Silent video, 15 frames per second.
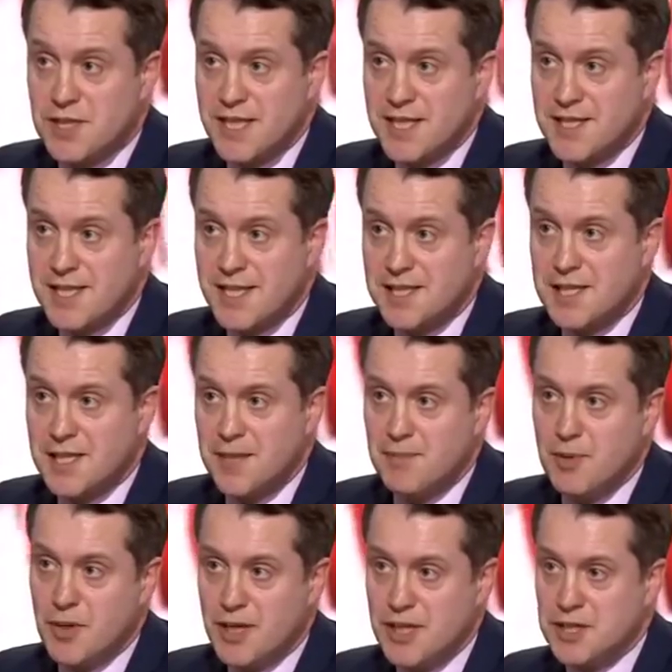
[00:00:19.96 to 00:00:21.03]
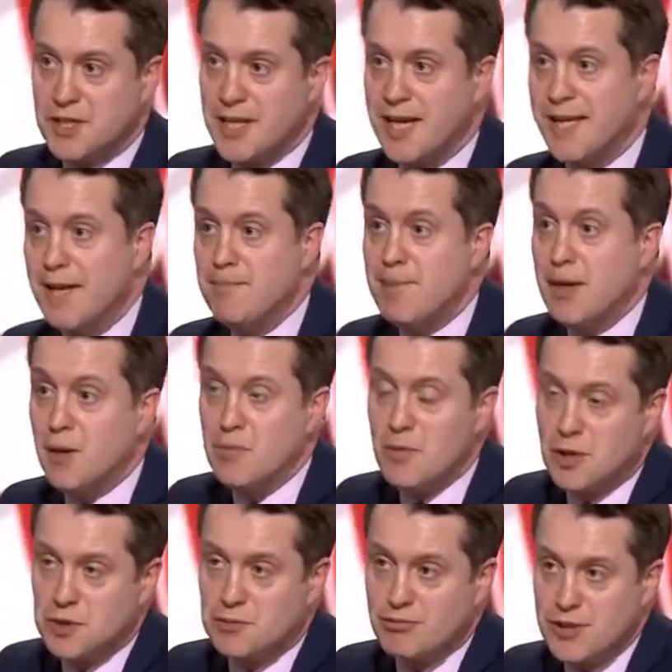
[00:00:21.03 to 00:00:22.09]
says that Terry Perkins died at
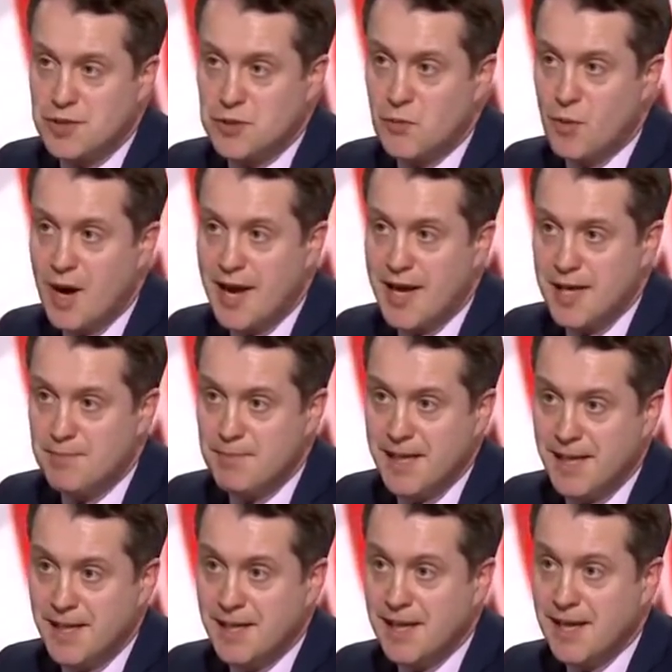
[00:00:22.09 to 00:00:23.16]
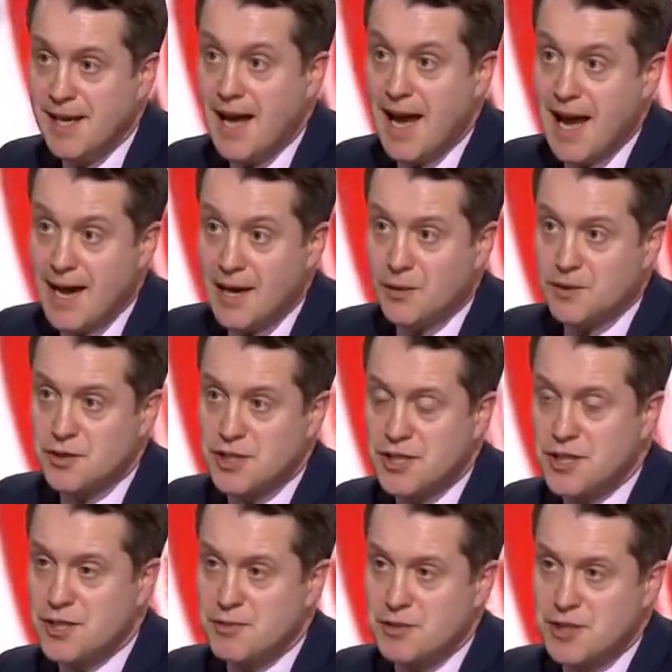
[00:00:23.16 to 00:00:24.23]
Belmarsh Prison, where he'd been held
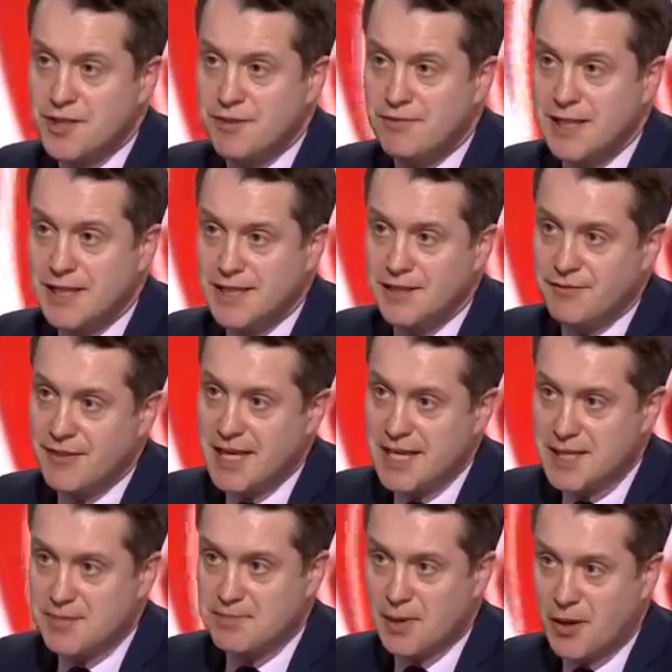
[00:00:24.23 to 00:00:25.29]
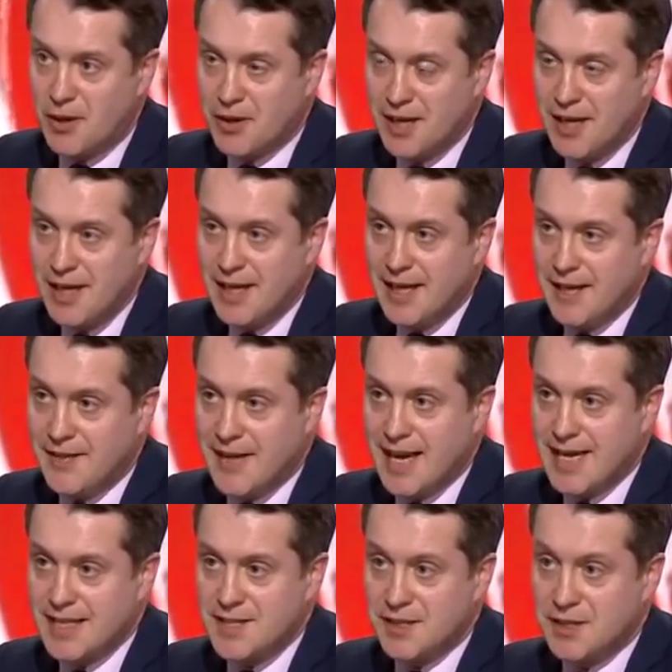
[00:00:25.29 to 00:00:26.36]
since he was convicted for his part in the
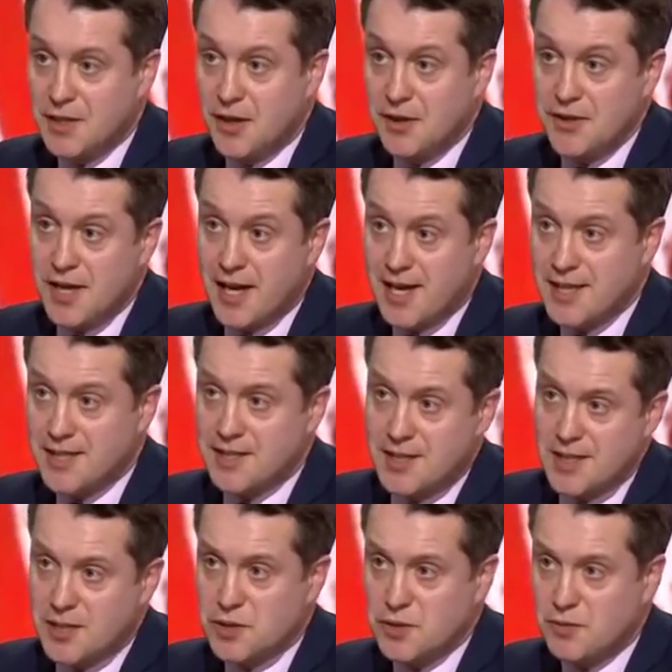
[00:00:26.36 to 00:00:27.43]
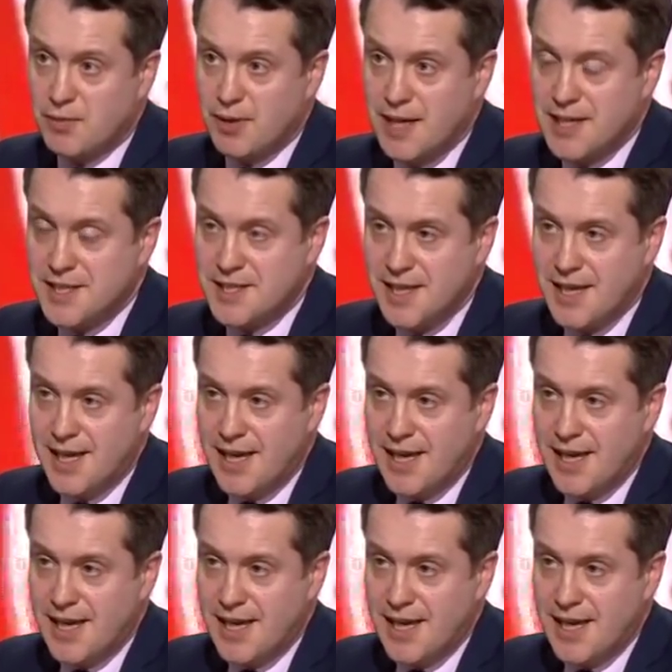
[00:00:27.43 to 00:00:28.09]
Hatton Garden heist that took place